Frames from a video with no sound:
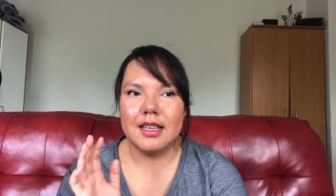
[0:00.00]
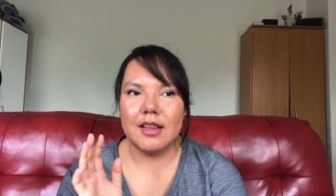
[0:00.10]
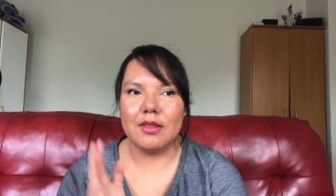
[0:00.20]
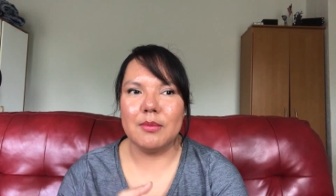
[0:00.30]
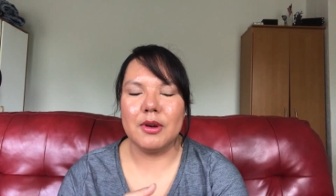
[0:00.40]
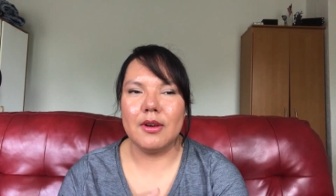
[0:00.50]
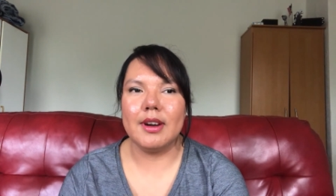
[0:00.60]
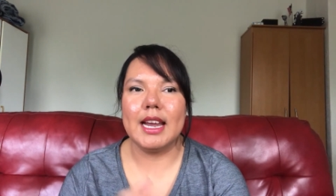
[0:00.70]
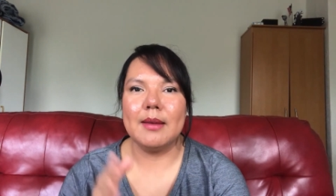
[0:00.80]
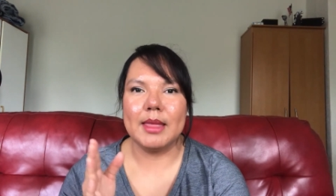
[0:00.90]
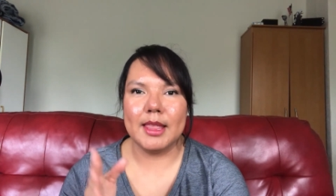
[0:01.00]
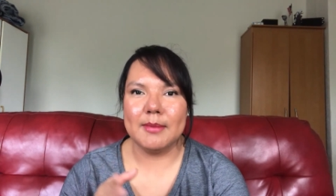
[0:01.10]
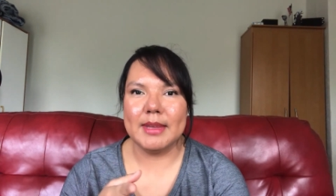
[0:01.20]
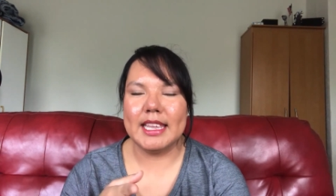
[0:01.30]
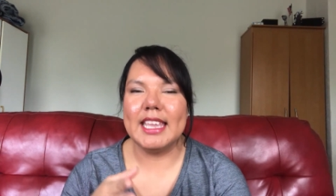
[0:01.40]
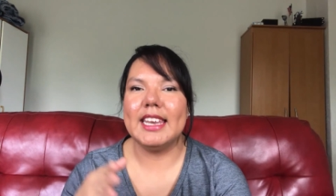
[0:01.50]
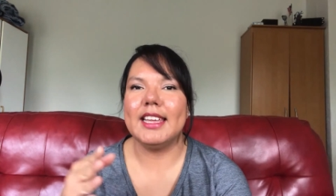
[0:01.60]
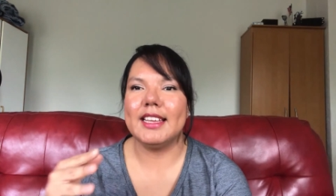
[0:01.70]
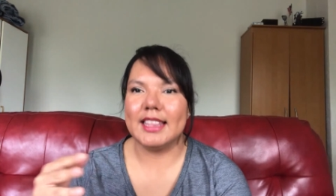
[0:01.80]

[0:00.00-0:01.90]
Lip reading: of the program, then the beginning,